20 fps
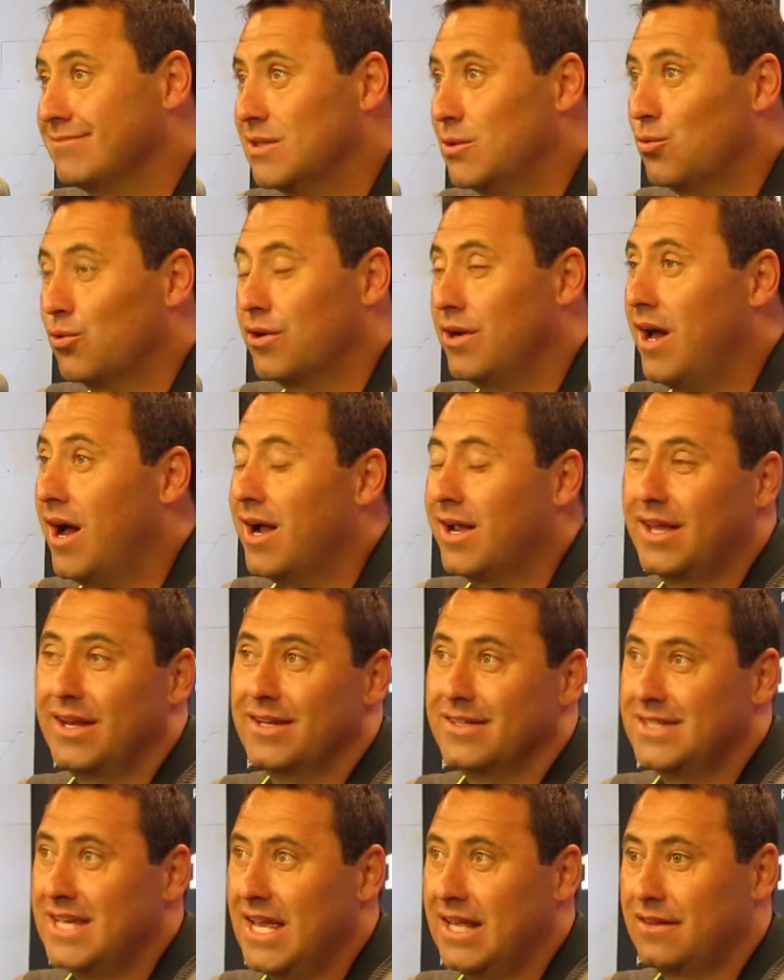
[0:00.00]
We're not
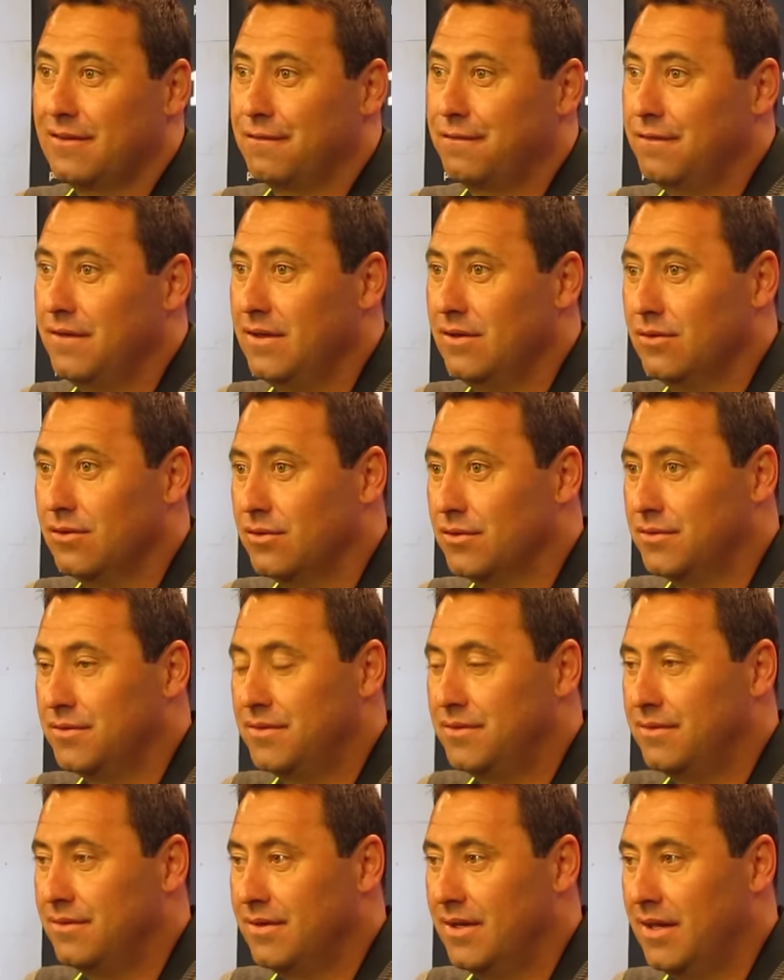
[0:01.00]
gonna take the field
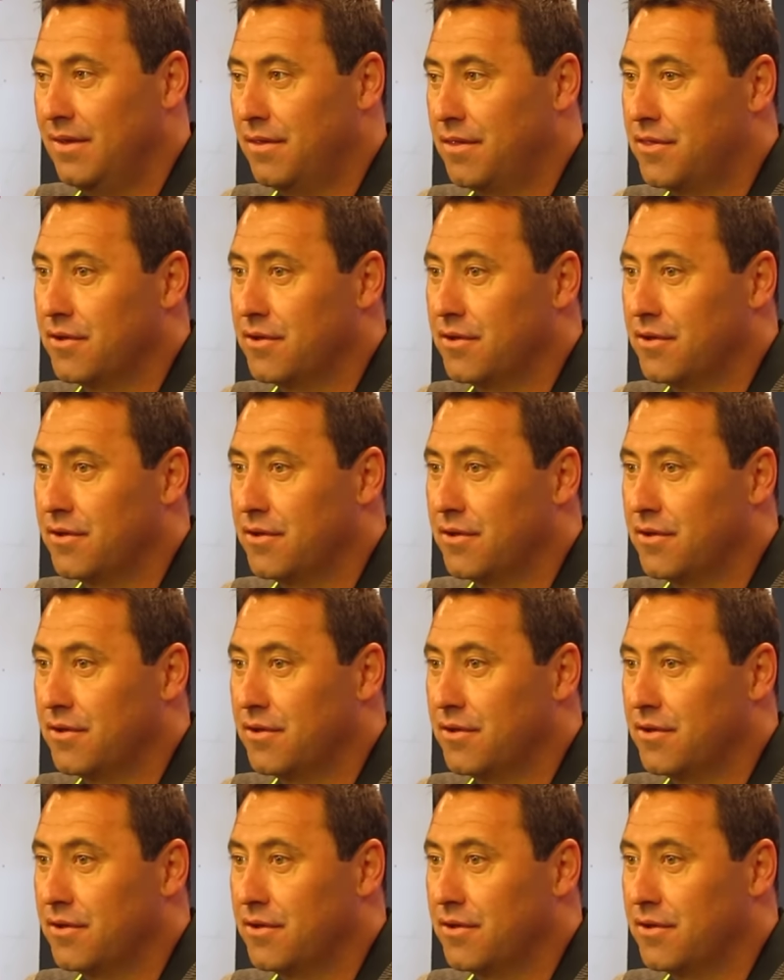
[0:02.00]
in